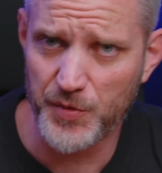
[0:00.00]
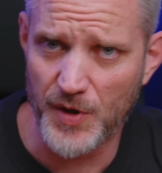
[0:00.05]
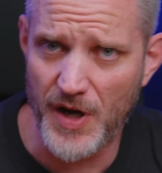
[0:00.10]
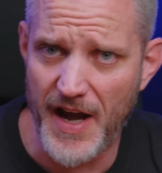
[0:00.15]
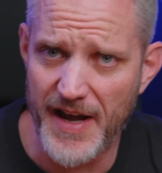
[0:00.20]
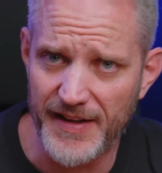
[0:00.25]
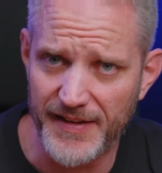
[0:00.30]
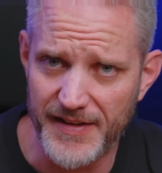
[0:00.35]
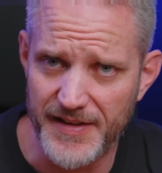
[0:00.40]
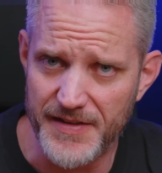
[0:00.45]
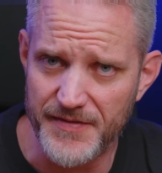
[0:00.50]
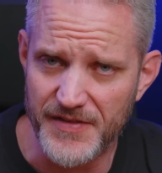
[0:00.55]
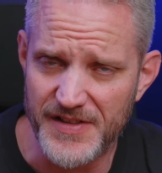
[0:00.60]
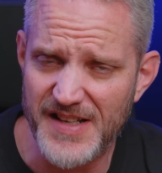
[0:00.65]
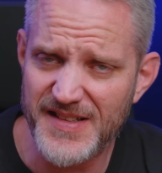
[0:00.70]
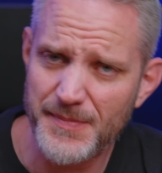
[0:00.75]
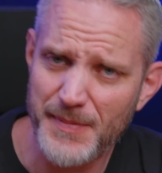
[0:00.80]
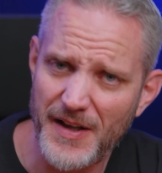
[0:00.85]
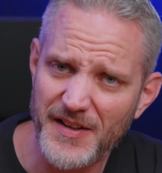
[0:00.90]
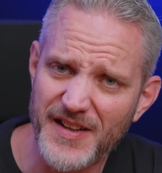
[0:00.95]
where I live, and
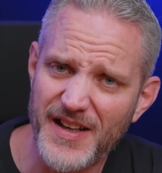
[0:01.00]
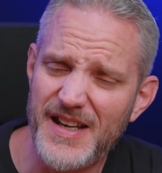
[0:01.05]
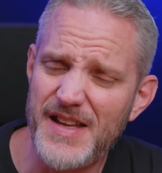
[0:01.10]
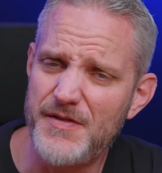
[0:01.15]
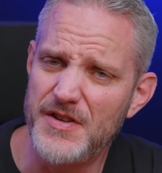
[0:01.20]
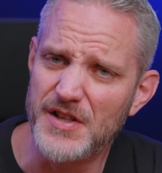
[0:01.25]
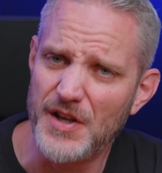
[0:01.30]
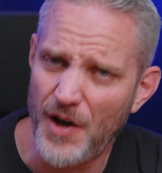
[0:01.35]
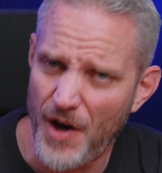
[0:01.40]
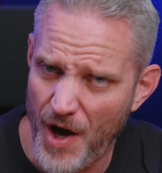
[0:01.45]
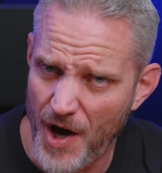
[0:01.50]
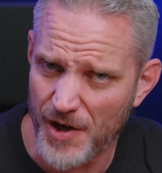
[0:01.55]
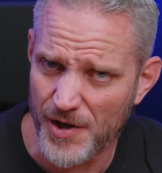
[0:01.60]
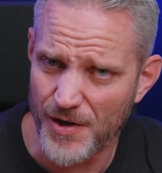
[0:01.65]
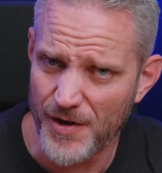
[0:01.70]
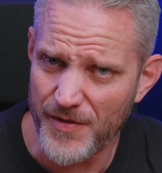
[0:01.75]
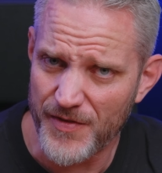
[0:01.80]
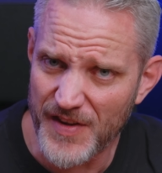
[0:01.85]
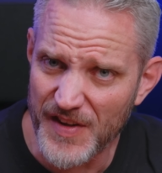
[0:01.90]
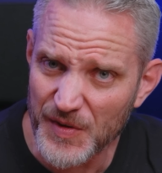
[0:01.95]
it's about to get even
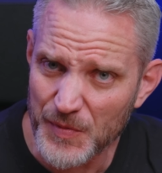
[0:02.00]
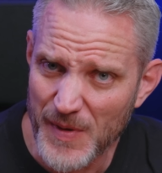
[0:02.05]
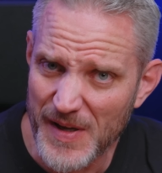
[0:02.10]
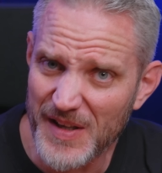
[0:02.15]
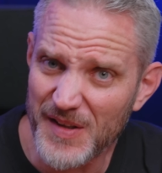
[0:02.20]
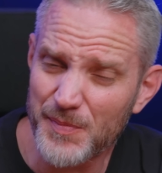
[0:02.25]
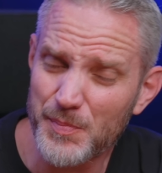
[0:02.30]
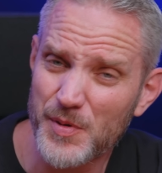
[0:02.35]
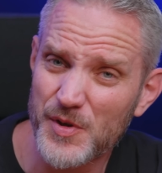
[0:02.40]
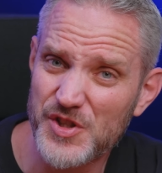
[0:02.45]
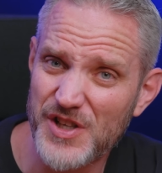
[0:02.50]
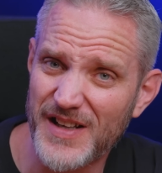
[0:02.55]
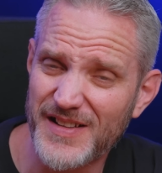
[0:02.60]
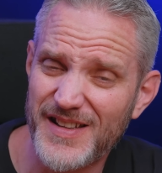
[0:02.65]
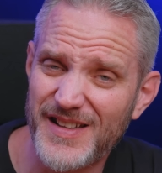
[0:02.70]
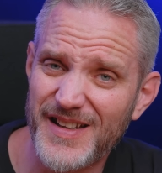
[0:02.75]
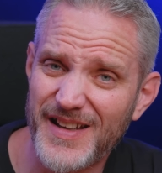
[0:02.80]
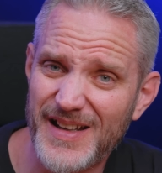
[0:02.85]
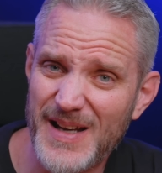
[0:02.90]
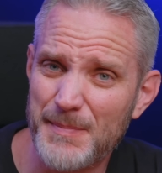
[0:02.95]
hotter. This week is
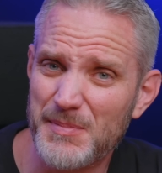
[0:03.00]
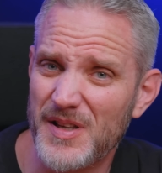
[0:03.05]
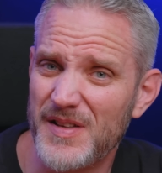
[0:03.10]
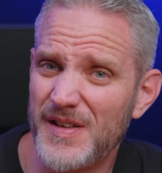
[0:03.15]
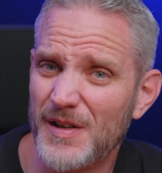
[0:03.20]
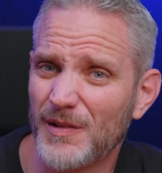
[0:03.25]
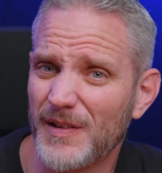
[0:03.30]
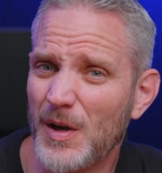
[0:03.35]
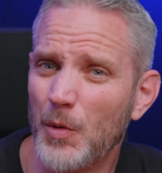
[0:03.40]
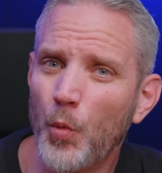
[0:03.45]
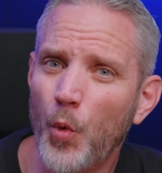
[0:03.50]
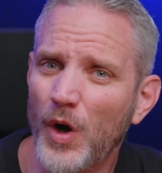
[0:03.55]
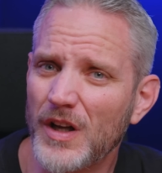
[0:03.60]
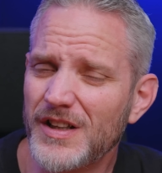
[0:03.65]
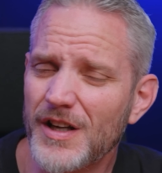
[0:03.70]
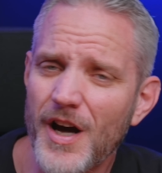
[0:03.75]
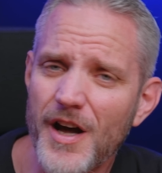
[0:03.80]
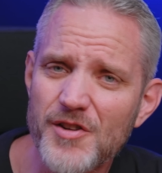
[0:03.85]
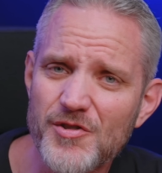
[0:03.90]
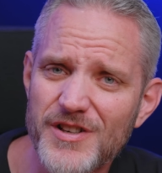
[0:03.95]
projected to get up to nearly
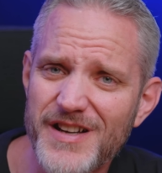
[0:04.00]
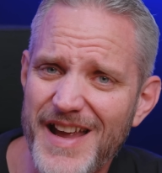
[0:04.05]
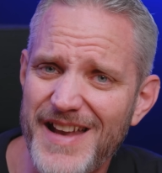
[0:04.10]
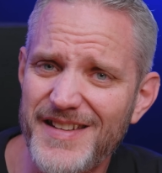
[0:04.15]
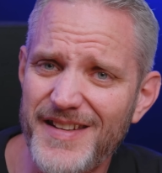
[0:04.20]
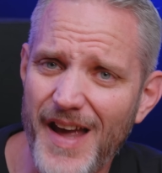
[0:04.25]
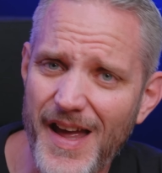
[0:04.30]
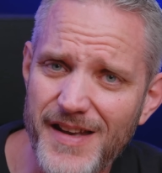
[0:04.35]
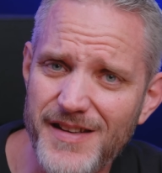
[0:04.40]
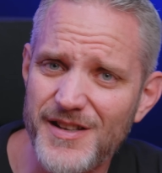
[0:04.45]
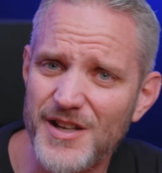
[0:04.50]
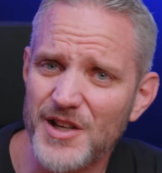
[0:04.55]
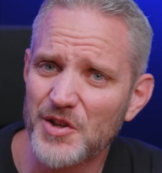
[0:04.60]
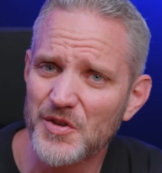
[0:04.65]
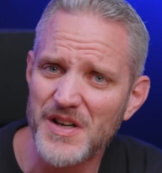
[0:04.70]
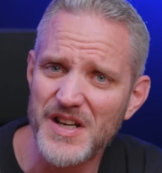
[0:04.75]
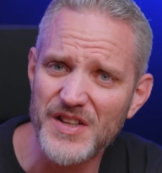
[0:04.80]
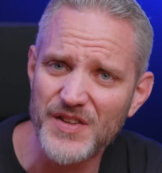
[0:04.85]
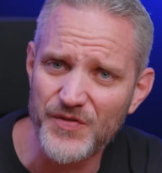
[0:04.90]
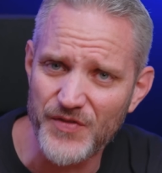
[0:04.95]
one hundred ten
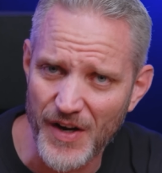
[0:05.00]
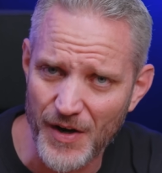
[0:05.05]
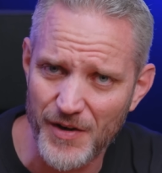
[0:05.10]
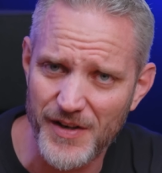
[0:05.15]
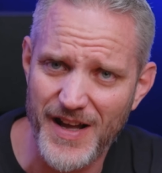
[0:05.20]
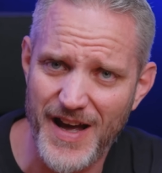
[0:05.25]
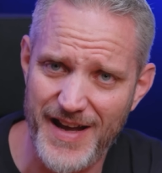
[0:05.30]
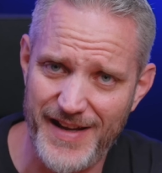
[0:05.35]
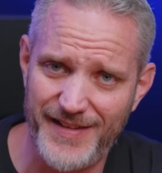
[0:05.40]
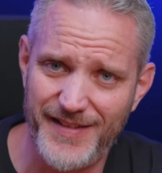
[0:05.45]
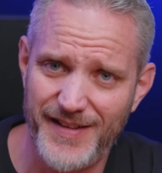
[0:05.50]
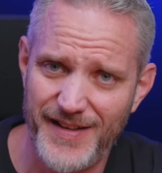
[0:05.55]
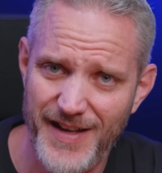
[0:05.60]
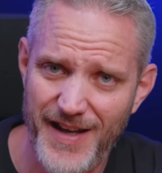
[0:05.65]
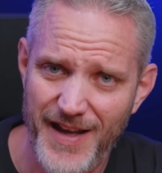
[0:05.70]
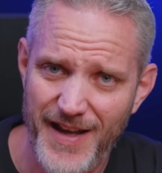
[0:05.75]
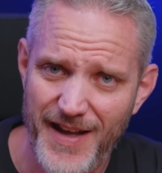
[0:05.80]
degrees Fahrenheit.